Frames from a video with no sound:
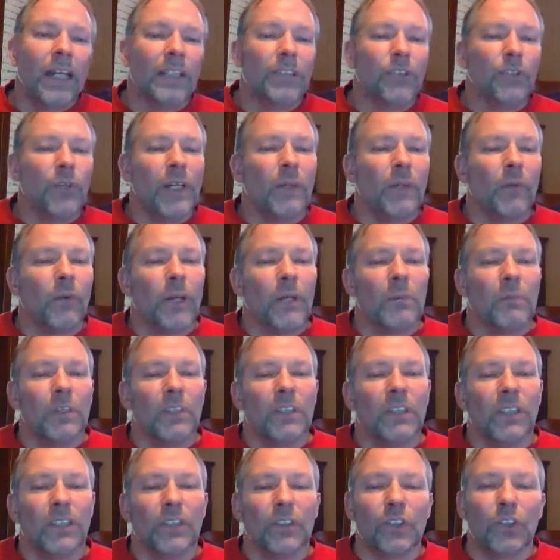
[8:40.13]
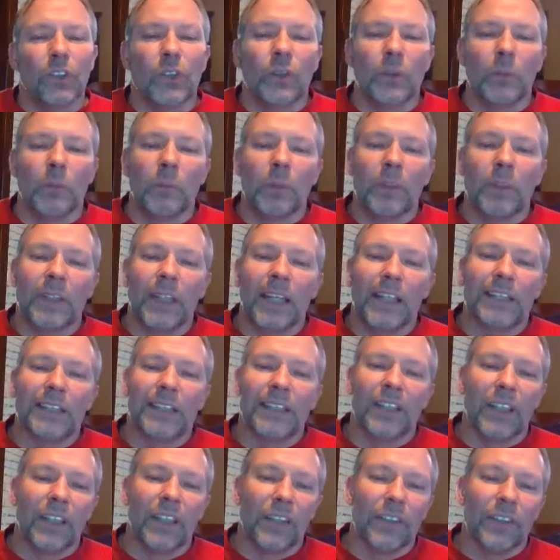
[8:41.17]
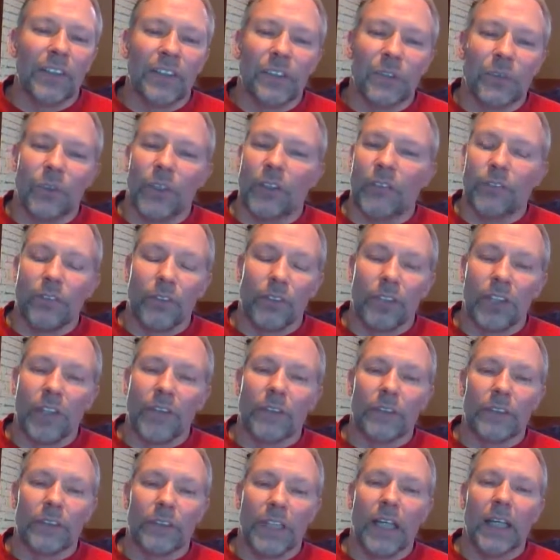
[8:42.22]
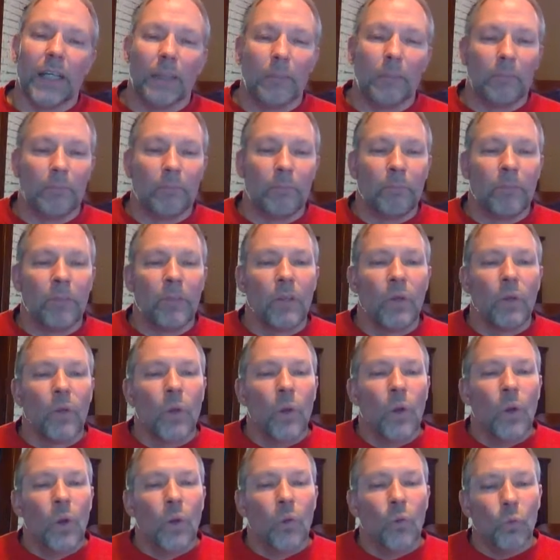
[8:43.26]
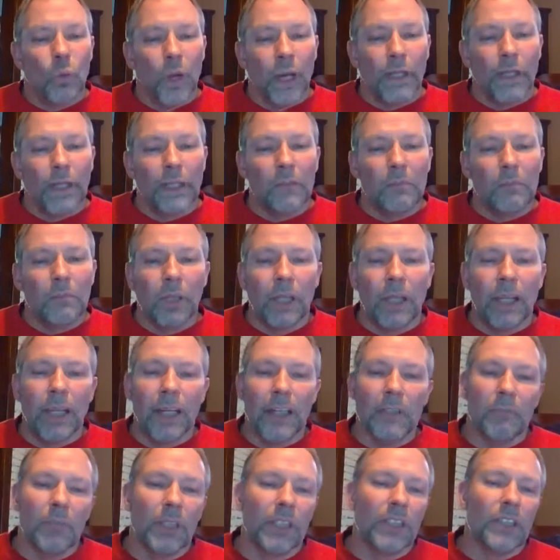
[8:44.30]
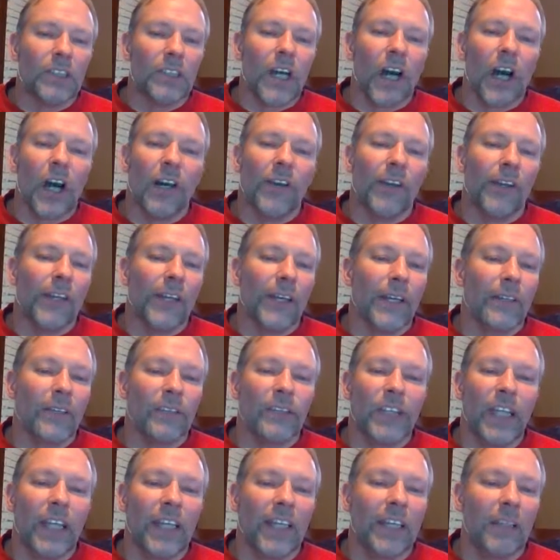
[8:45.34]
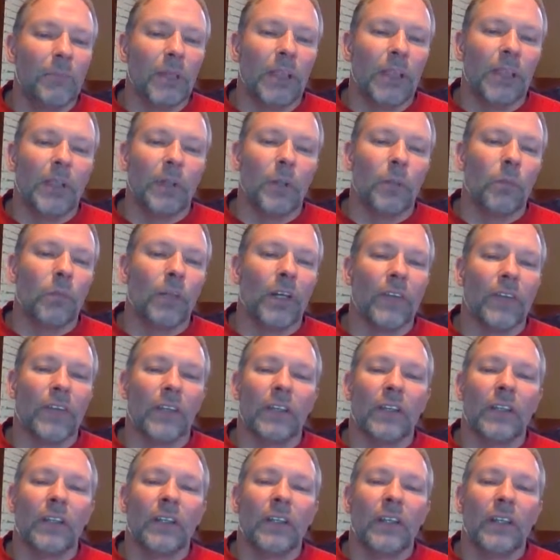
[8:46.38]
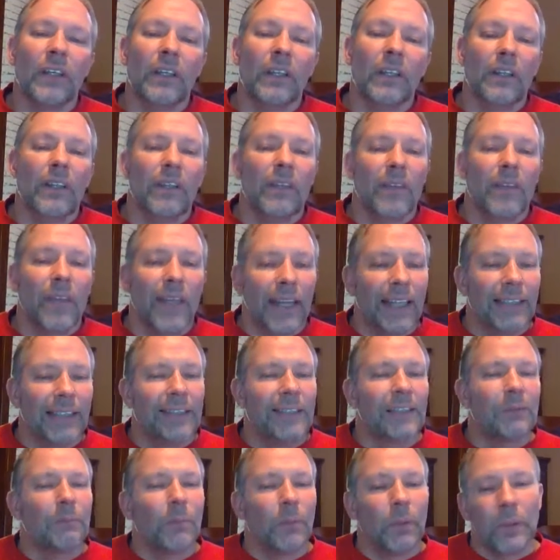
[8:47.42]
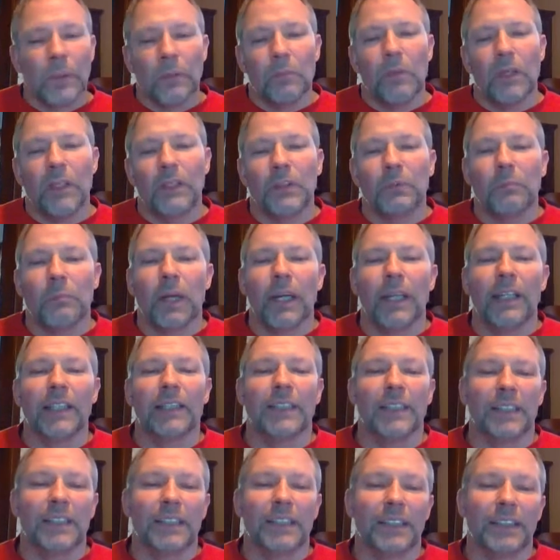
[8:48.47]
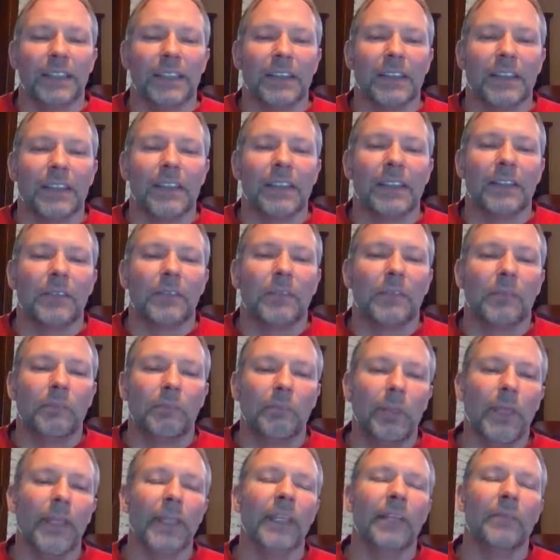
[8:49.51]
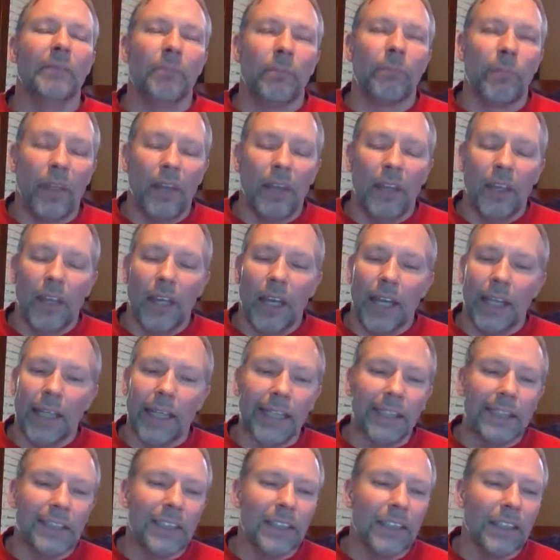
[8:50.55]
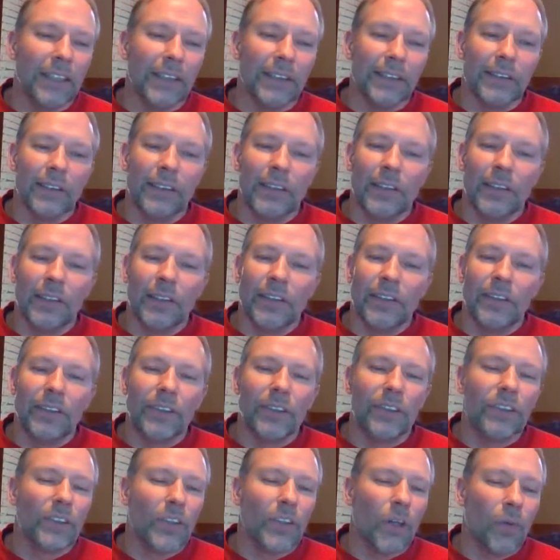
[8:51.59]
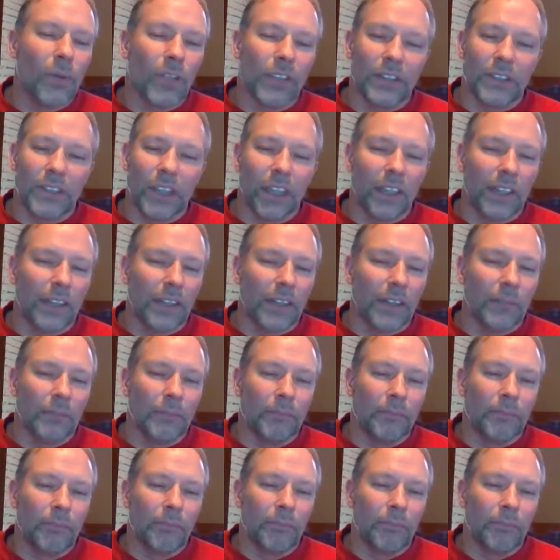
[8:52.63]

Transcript: I try to write music too, but that's another story for another time. Writing, playing my guitar, and entertaining my little brother, that's pretty much my existence. Me, at 18. So exciting.